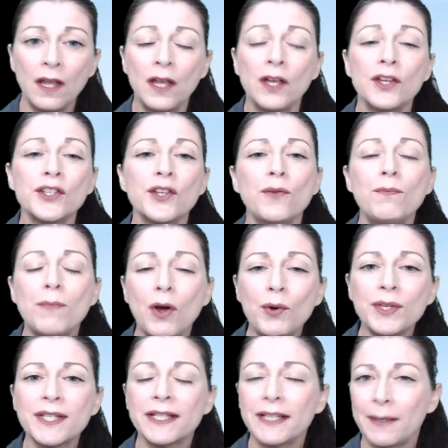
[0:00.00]
So most
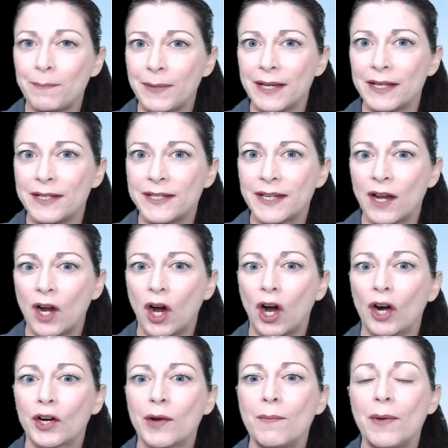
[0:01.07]
lipids are
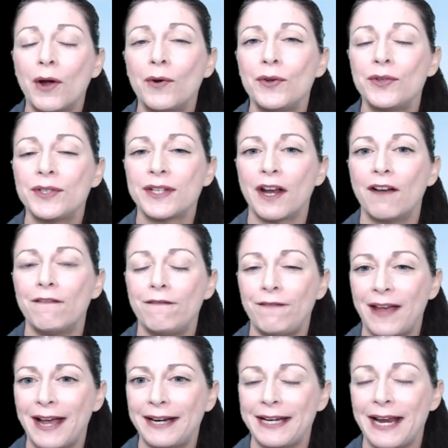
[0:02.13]
composed of
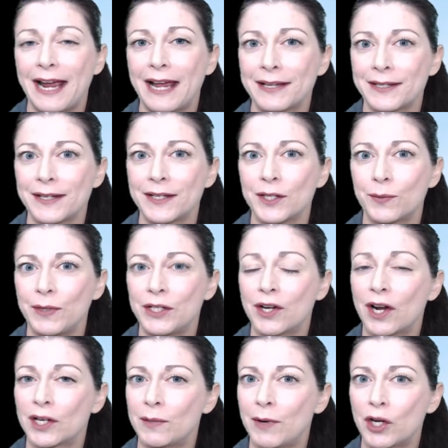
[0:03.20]
fatty acids. We
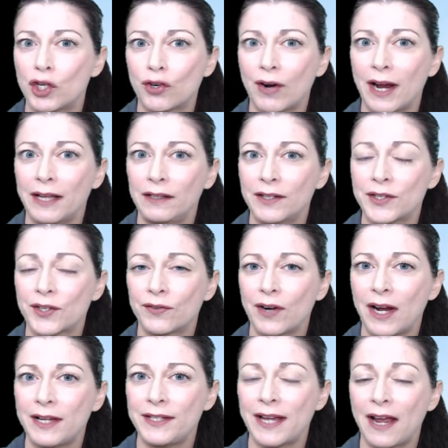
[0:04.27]
talked about
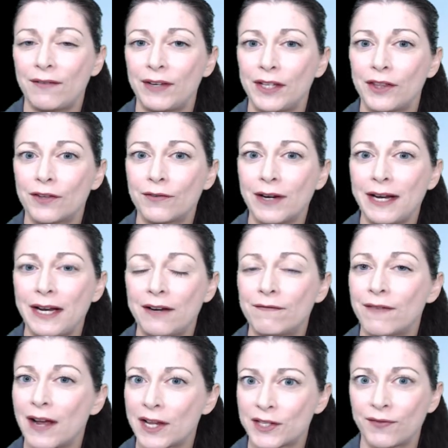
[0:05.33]
triglycerides having 3 and
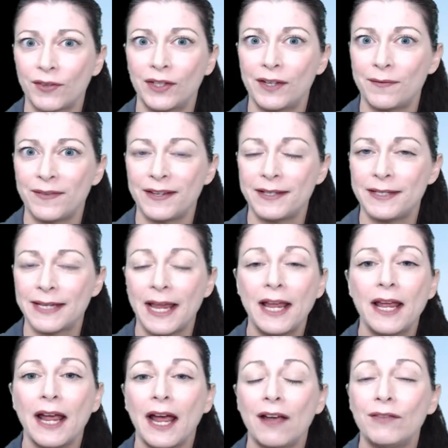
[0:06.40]
phospholipids
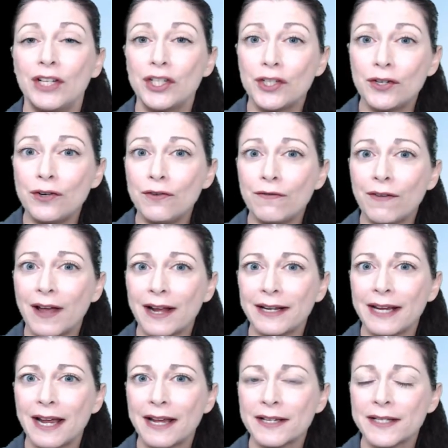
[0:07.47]
having 2 fatty
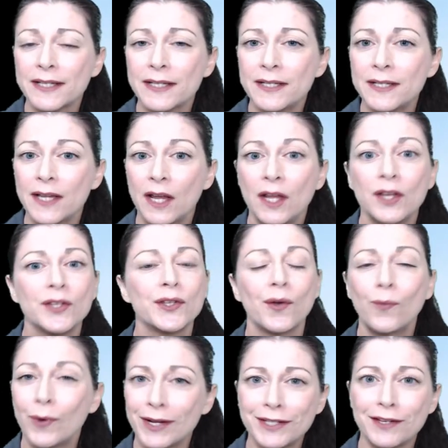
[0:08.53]
acids. So
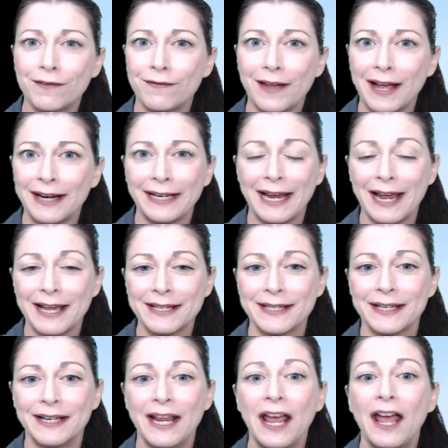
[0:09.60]
what's a fatty acid?
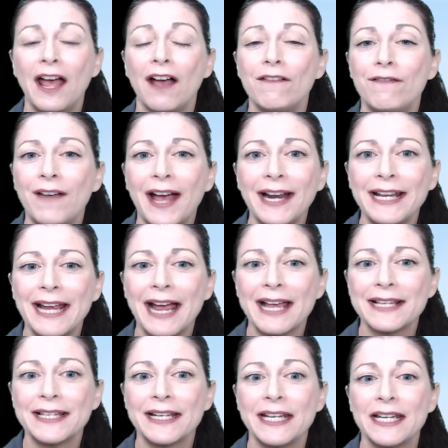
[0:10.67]
A fatty
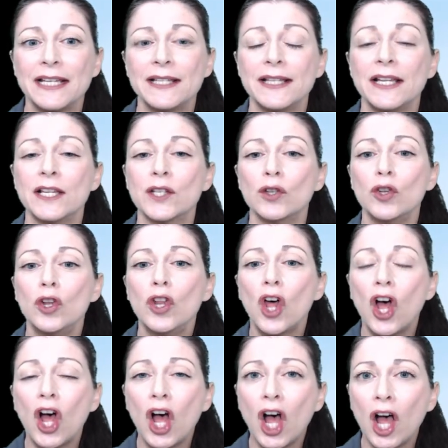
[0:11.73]
acid is this
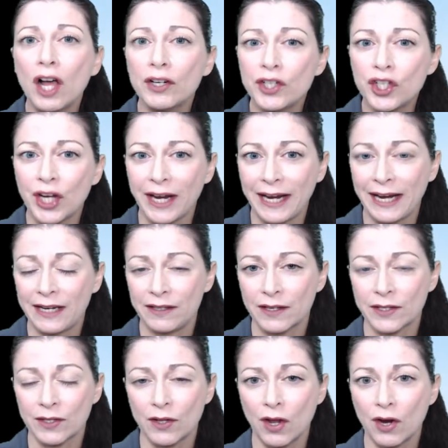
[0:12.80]
long chain, this
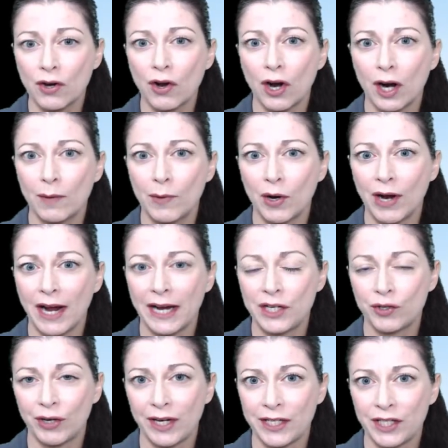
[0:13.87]
long
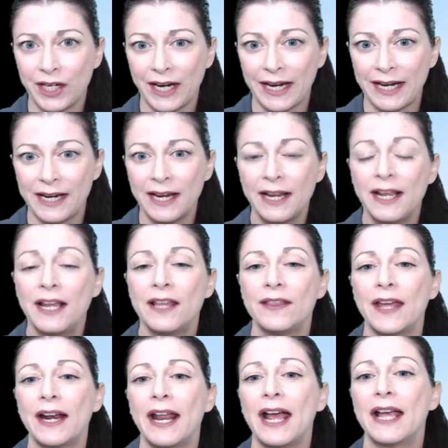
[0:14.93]
carbohydrate chain that
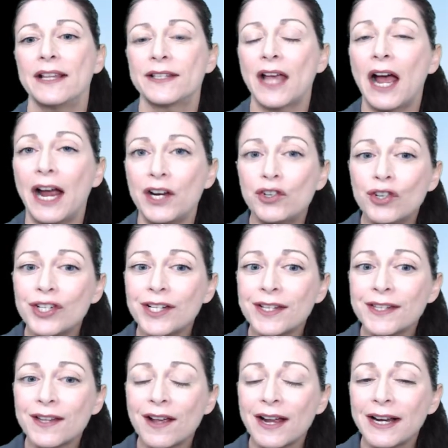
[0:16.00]
has hydrogens
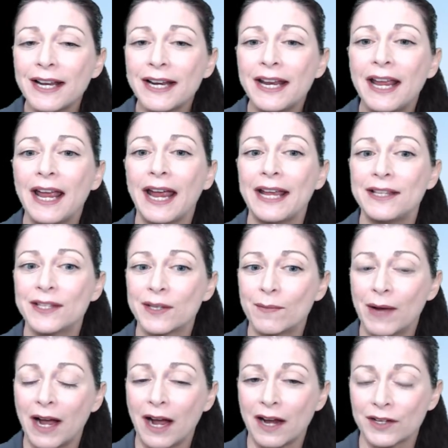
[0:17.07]
on it and some
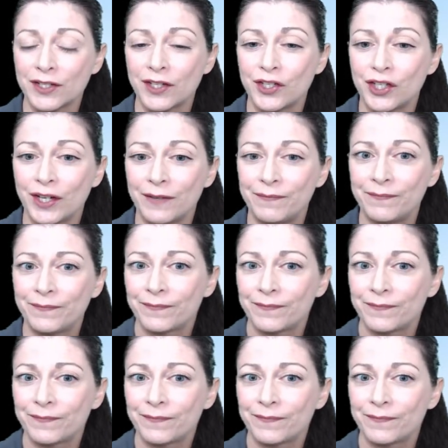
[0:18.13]
oxygen.